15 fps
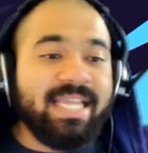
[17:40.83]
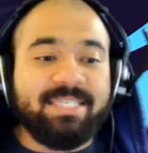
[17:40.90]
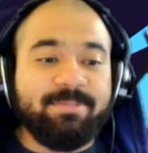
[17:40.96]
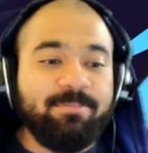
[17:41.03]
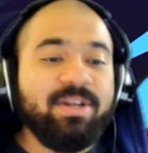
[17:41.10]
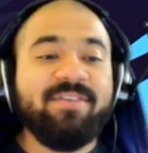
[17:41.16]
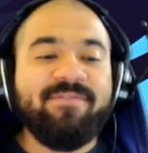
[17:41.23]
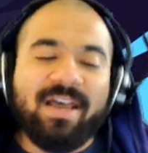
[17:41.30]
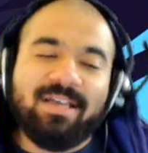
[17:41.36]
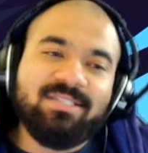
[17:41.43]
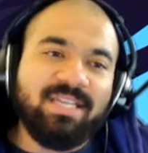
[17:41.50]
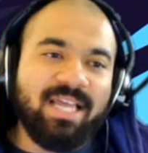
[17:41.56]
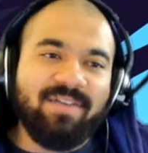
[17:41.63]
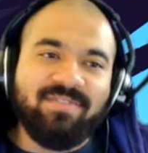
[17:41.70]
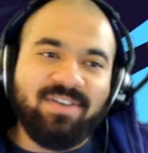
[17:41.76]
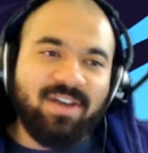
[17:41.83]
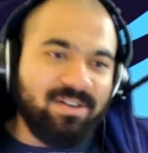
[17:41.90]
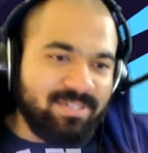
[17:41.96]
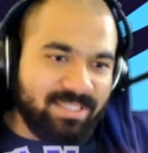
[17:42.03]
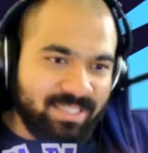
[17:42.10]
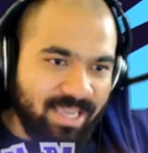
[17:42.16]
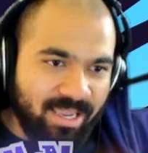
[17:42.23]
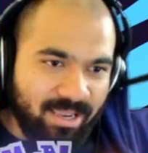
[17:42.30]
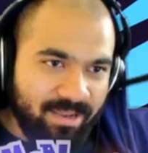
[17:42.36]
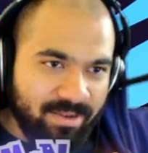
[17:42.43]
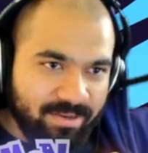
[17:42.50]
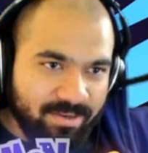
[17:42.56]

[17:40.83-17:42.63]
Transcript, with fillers: It's pretty fascinating, I've got to say.